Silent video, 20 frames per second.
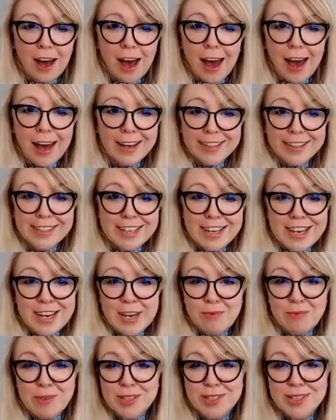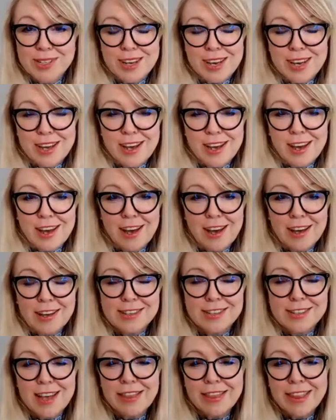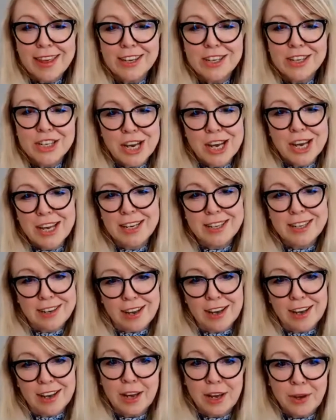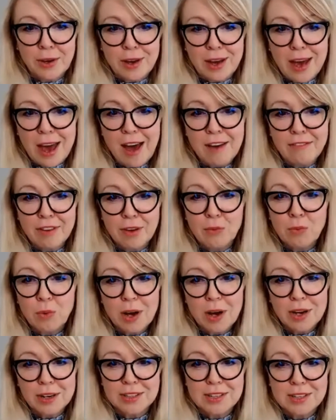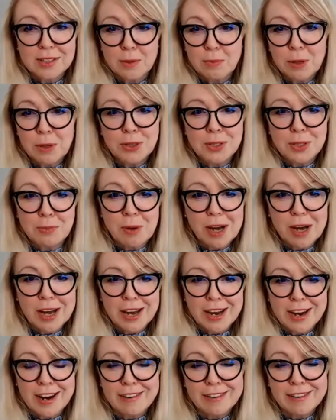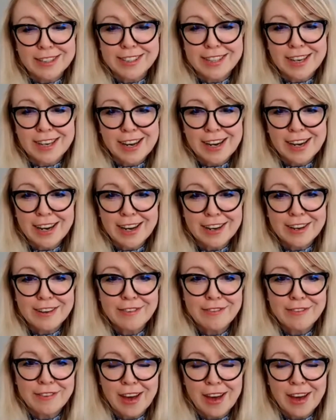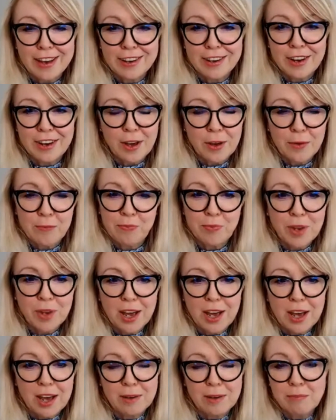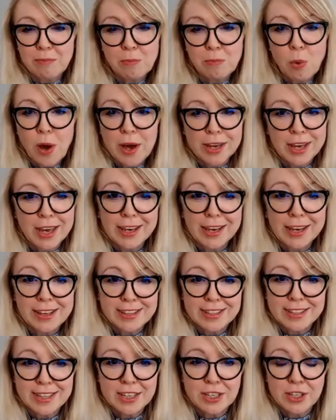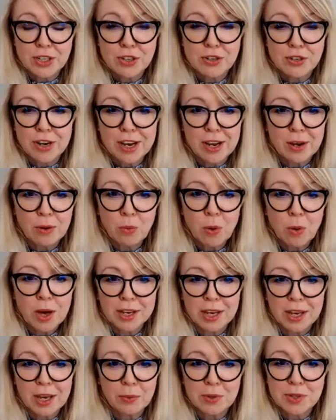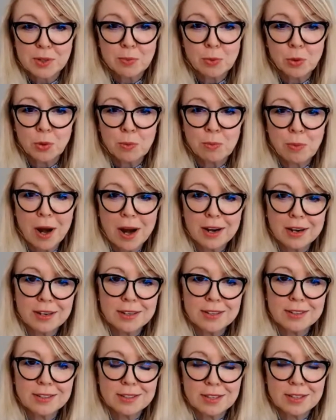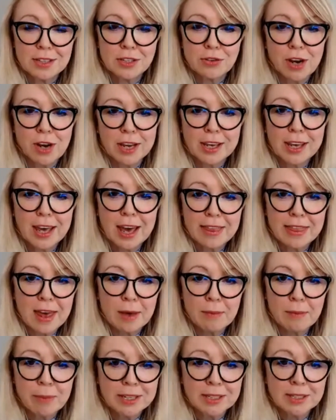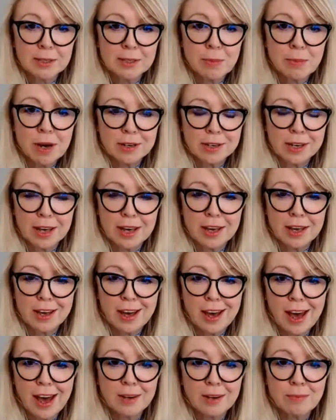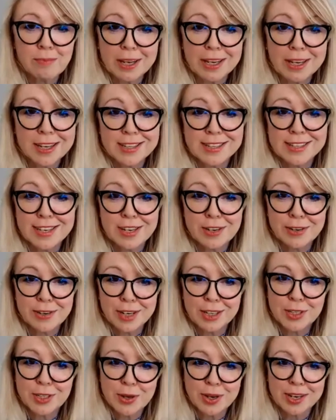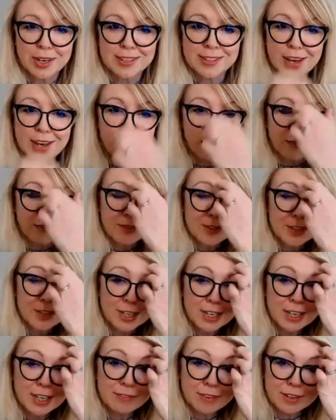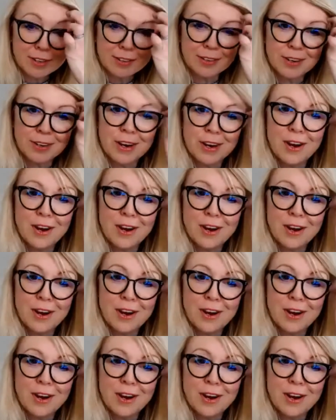And it was something she'd, you know, having worked as a beauty buyer her entire life, and working in this industry and working with smaller brands to try and get them into market, had been considering doing herself. She'd even